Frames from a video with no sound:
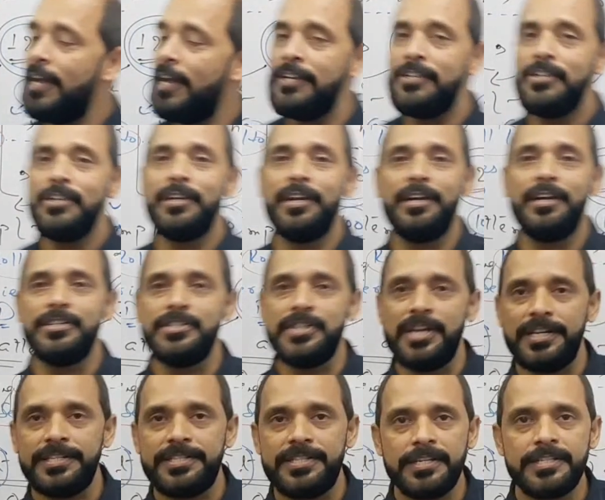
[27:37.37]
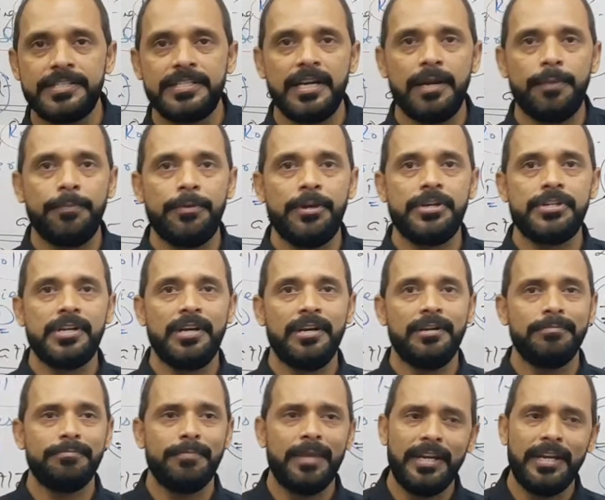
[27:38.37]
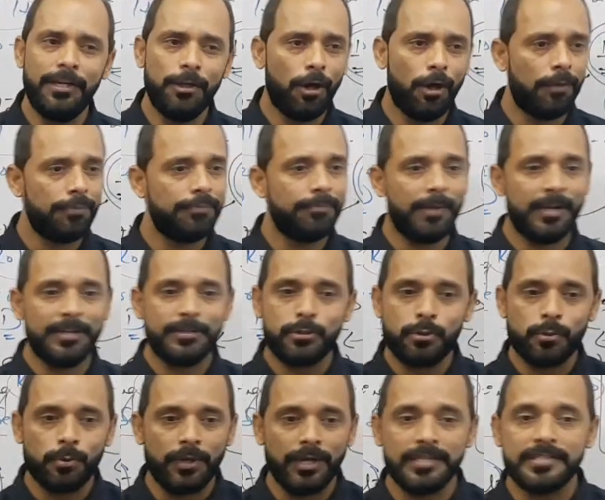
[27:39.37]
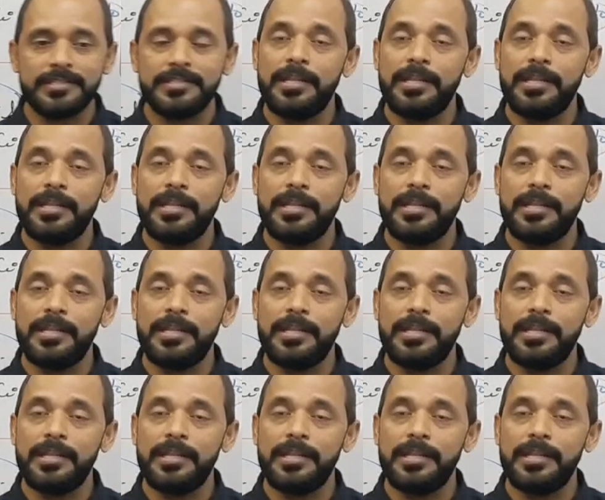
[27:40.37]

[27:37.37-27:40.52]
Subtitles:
LT grade GIC examination, and many of my students,